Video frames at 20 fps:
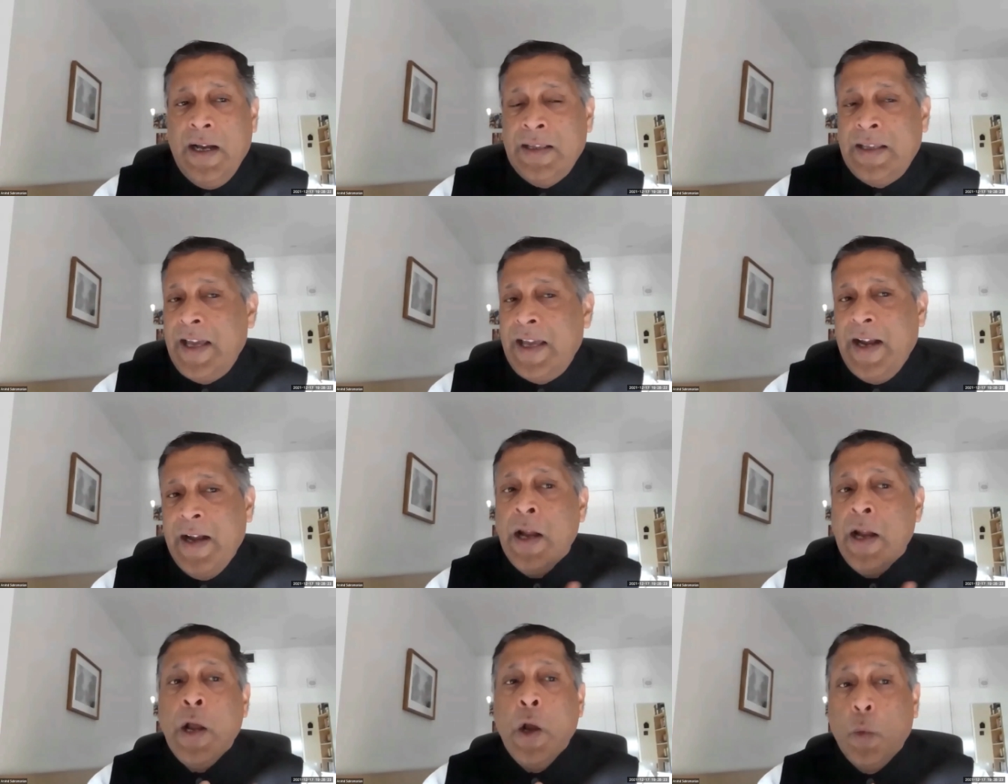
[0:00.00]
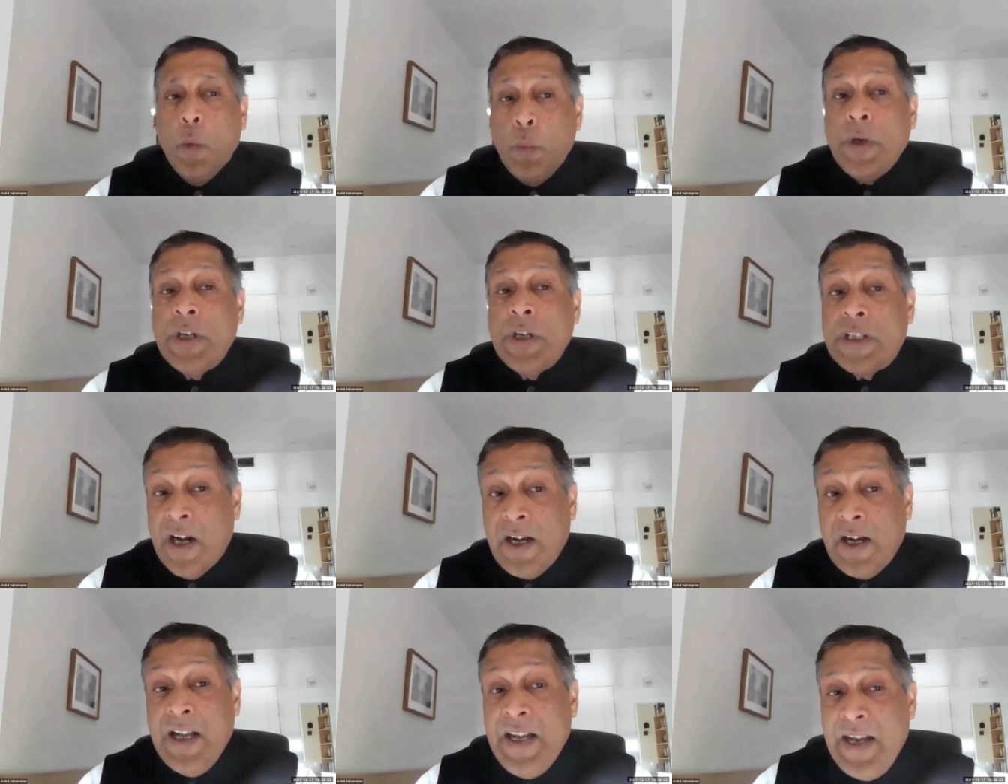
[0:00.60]
there, we
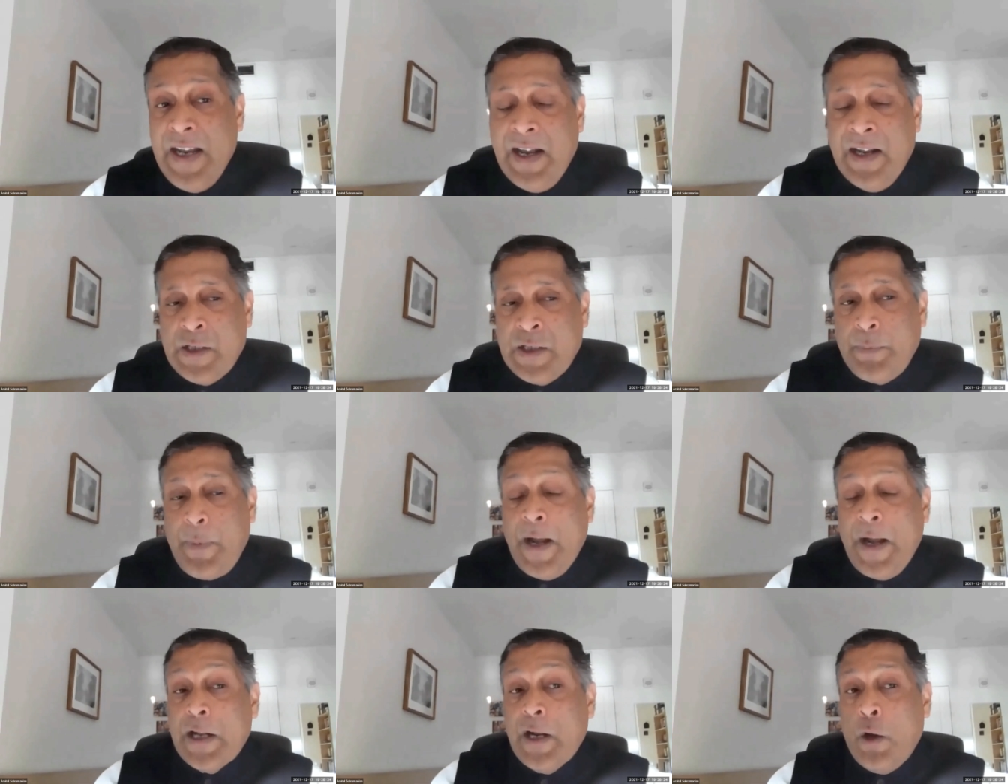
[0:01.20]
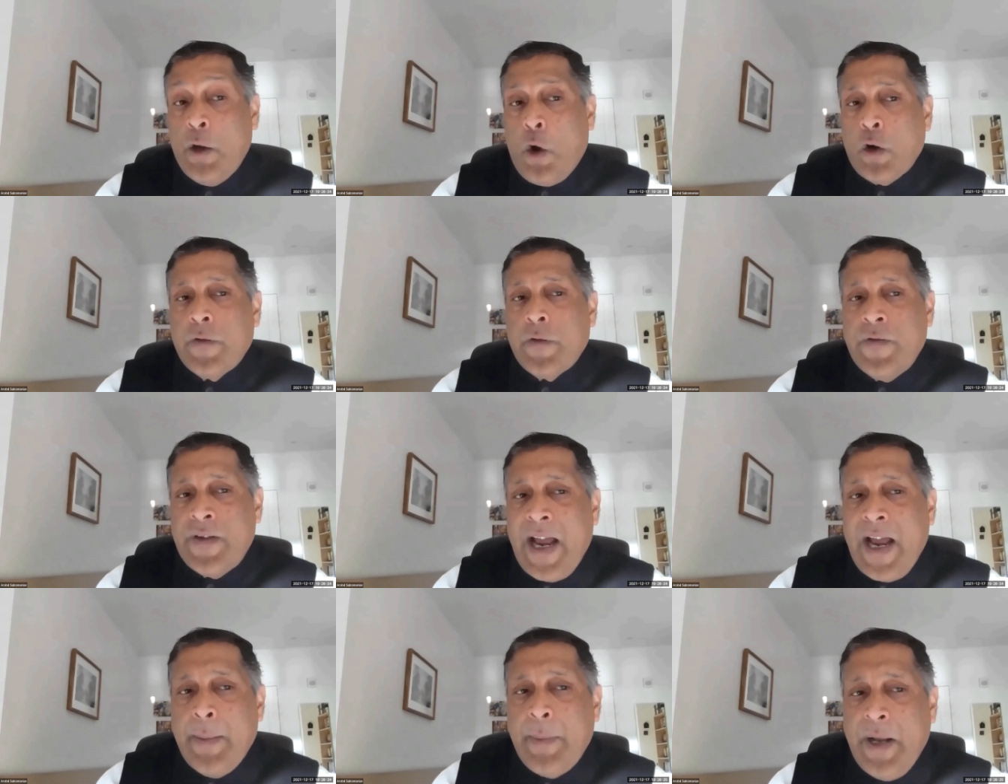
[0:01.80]
certainly spent a lot
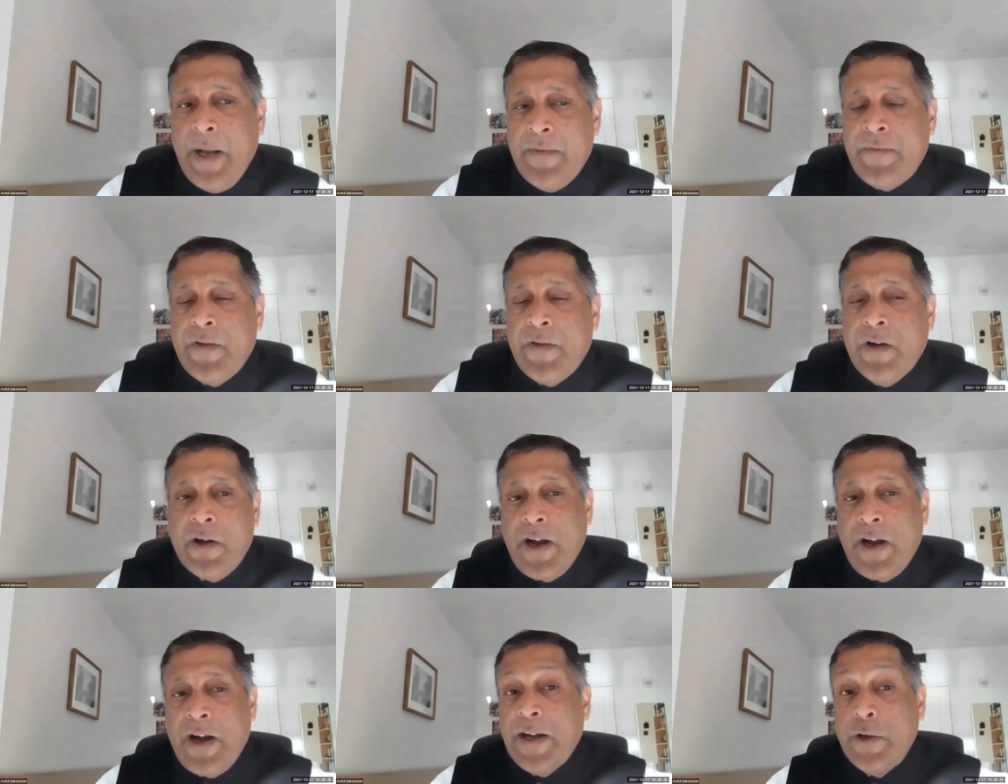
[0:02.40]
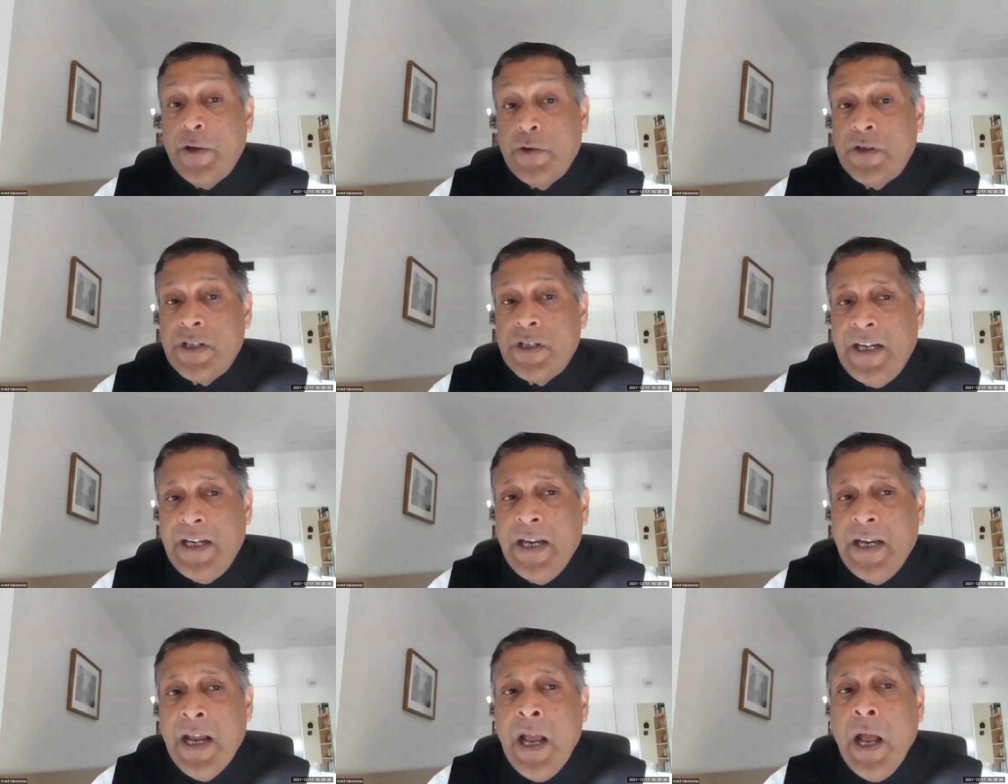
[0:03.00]
of time and effort trying to
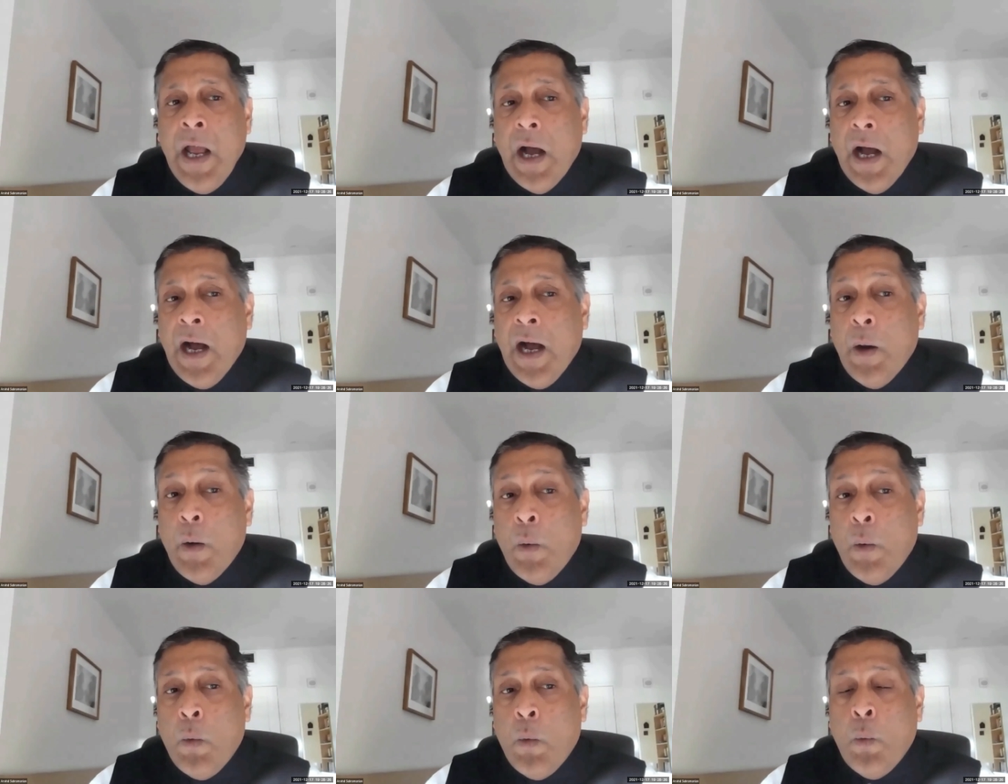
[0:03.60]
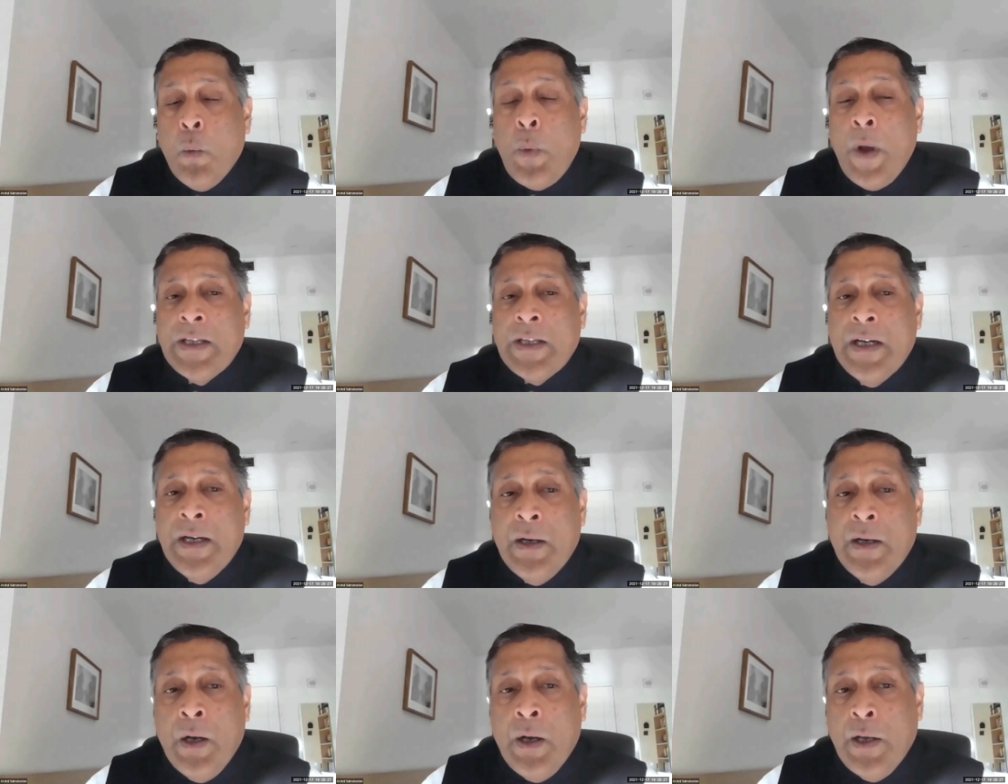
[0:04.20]
see
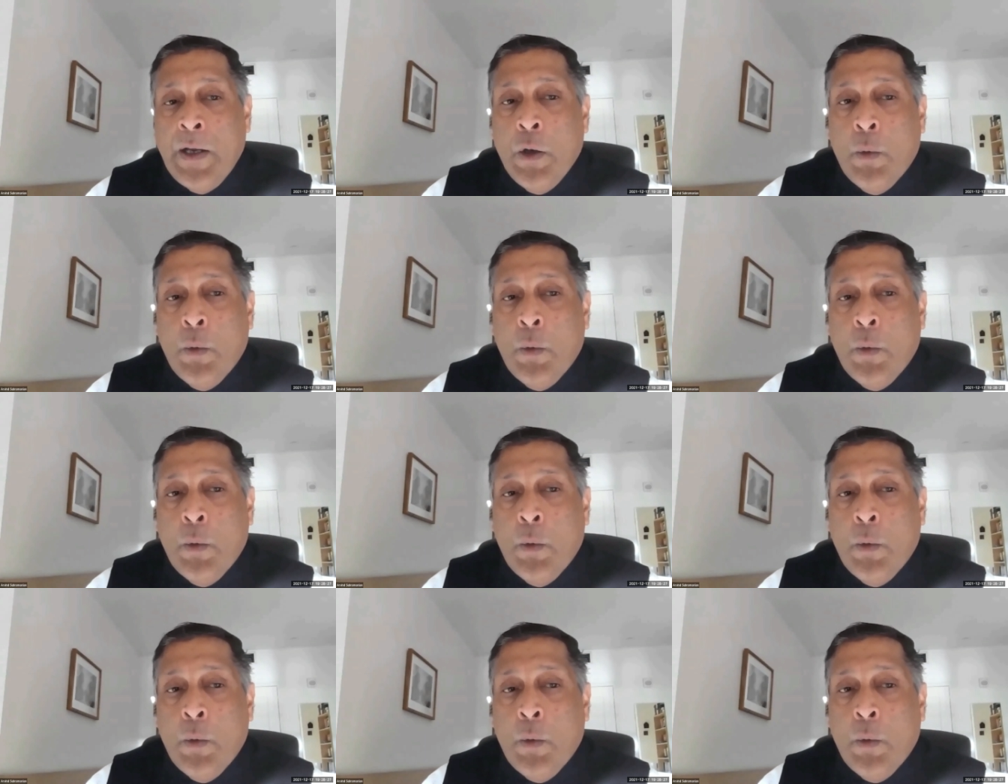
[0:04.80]
whether,